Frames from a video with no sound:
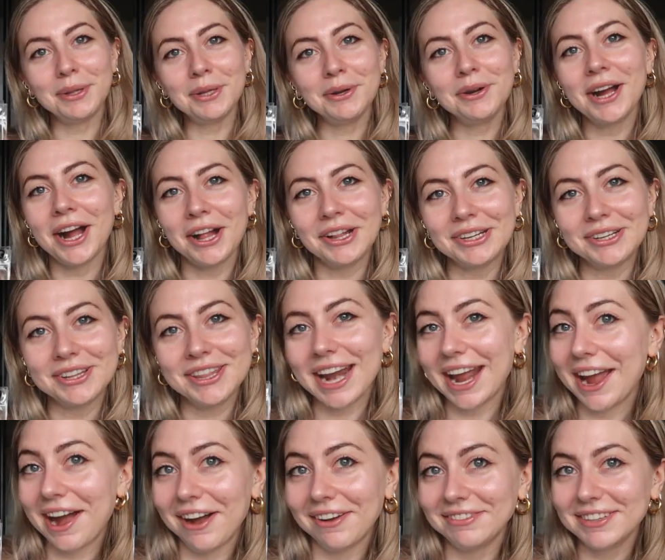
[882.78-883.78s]
blue color that
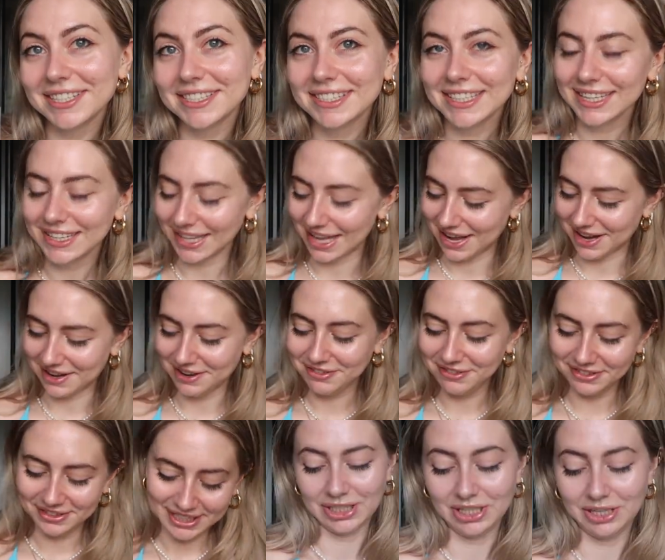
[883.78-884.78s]
I obviously love
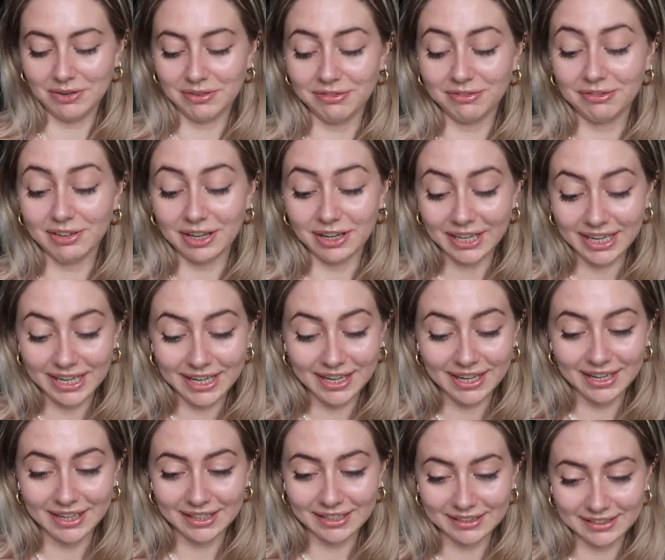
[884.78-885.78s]

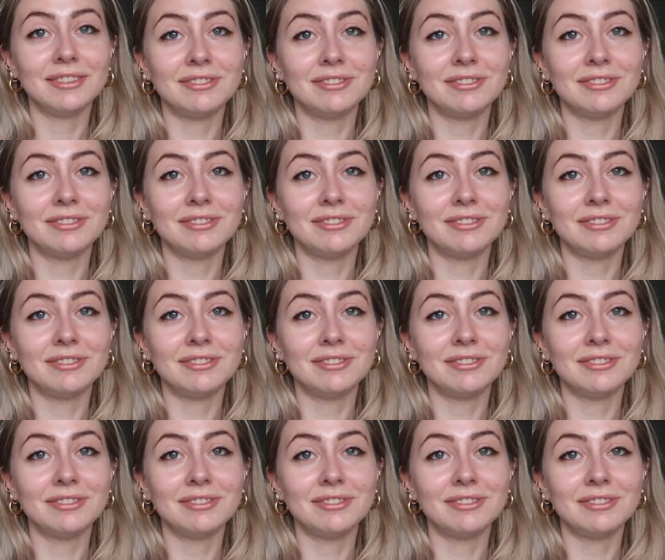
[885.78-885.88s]
very,